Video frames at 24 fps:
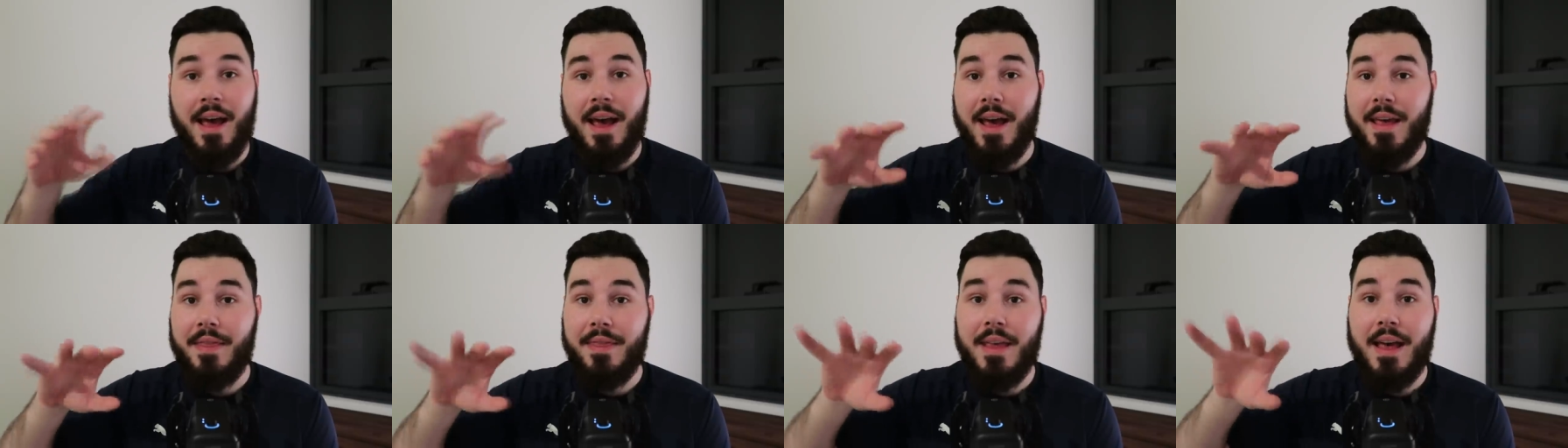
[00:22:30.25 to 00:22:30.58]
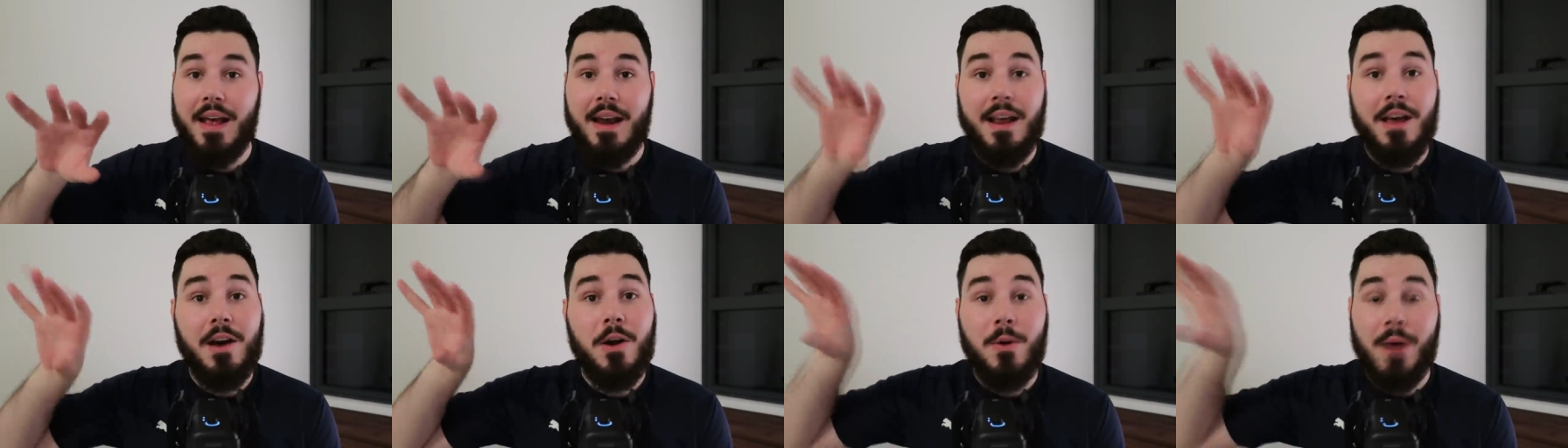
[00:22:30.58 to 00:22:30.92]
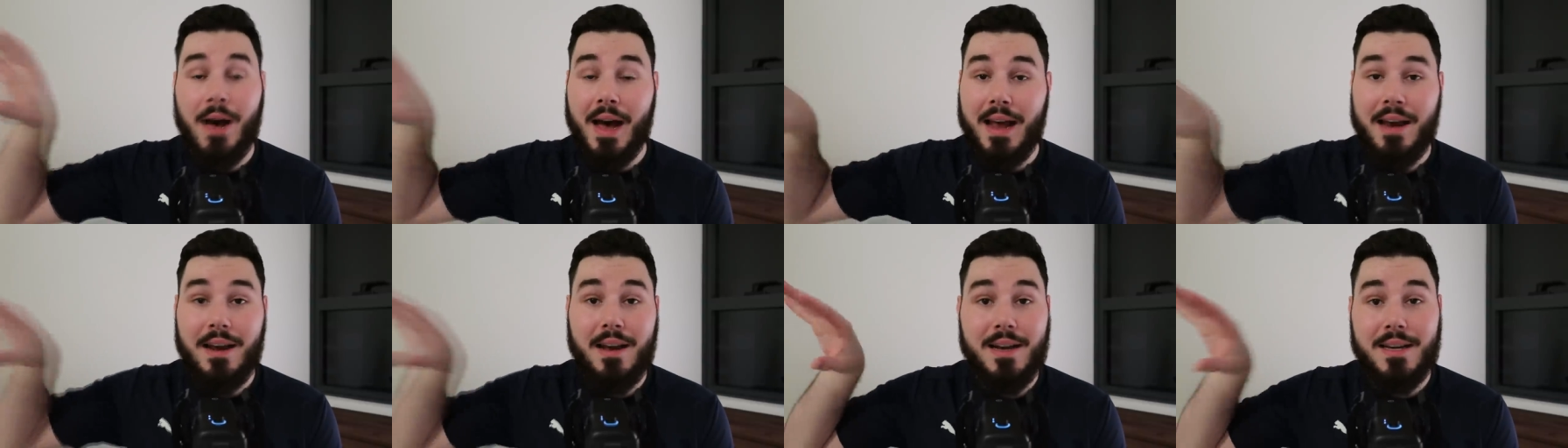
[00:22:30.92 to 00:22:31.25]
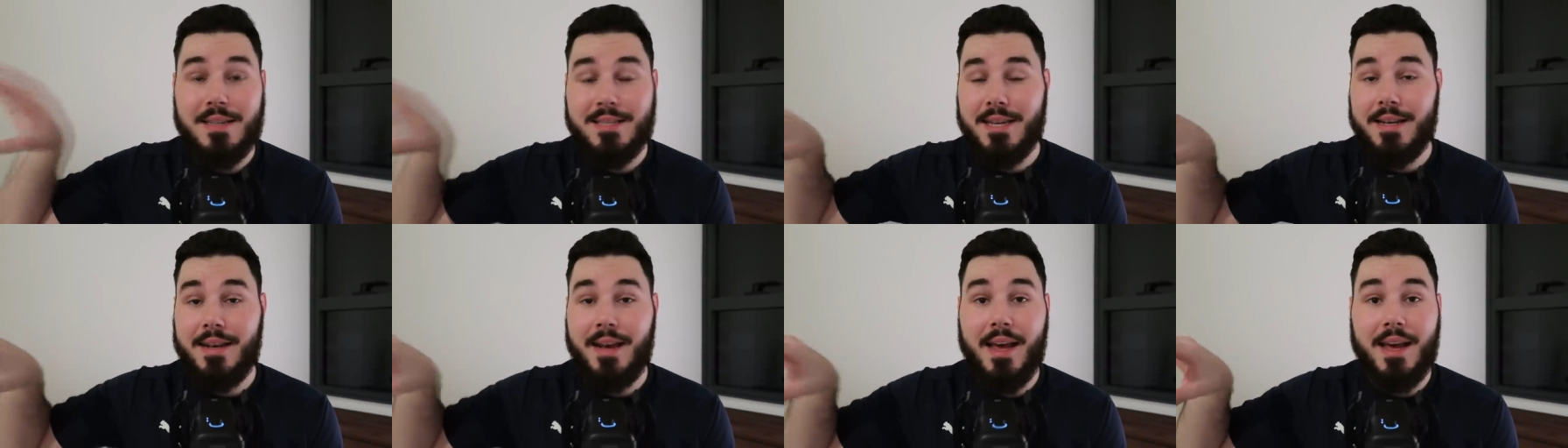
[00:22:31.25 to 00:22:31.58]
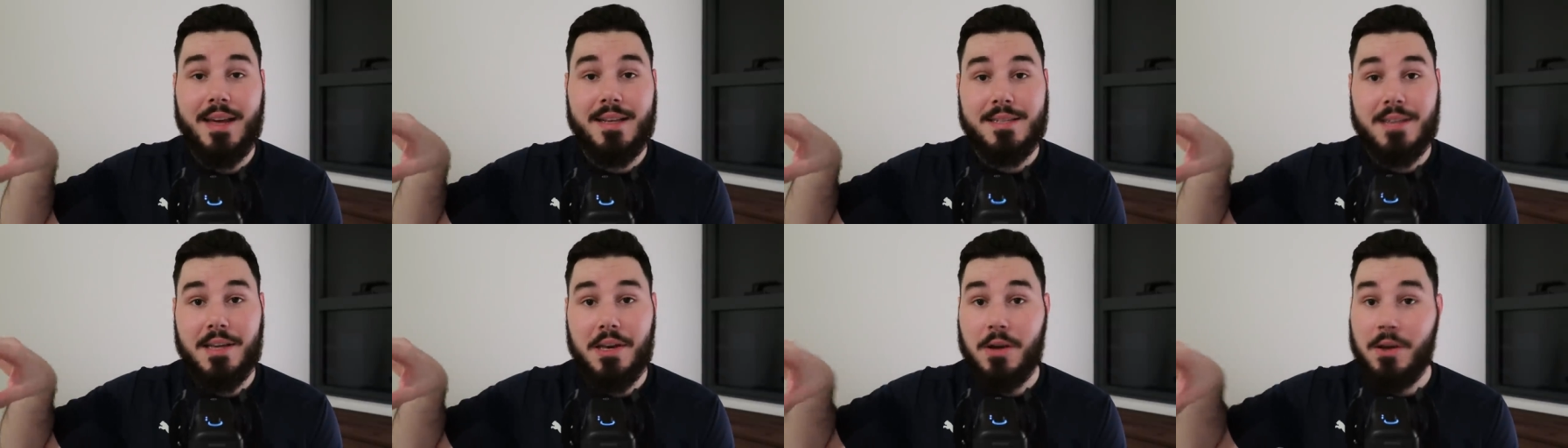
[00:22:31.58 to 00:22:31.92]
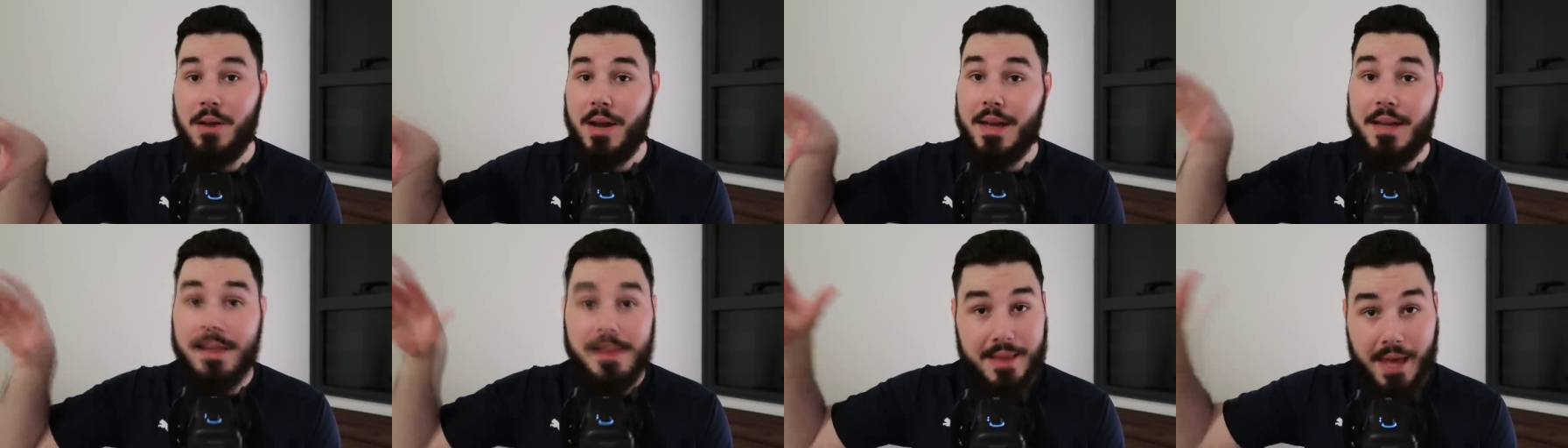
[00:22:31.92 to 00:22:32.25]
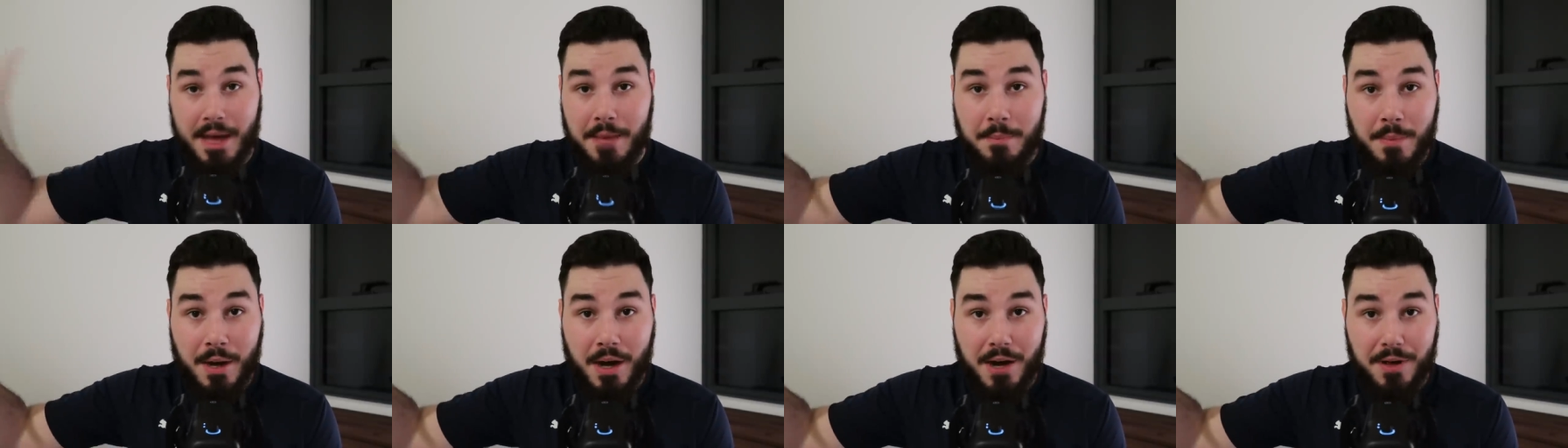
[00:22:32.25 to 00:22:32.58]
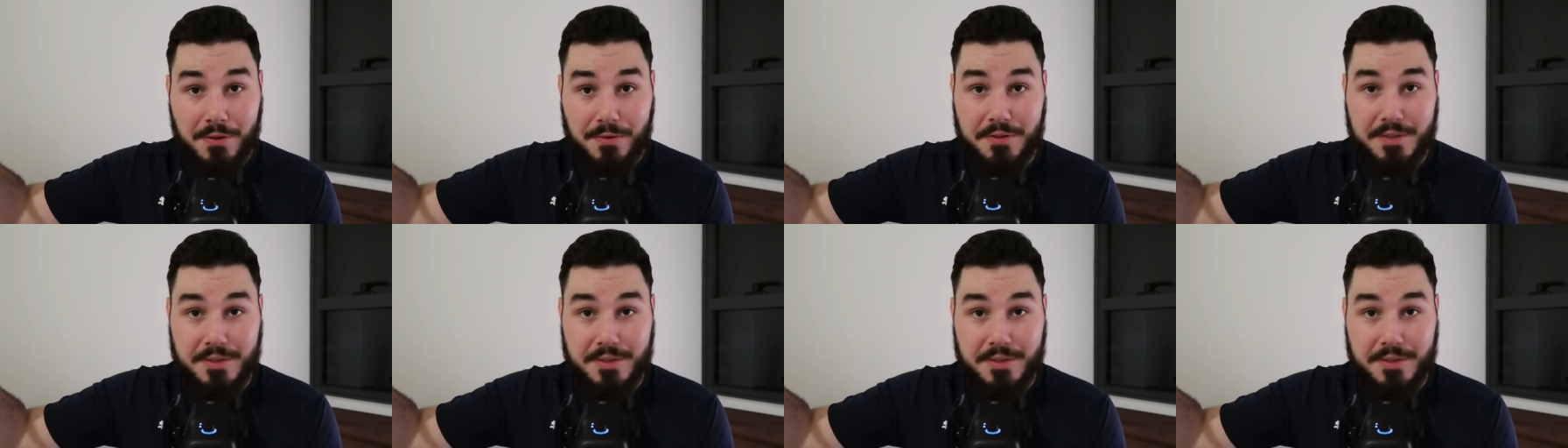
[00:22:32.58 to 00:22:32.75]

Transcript: and their little allies in NATO, like Denmark,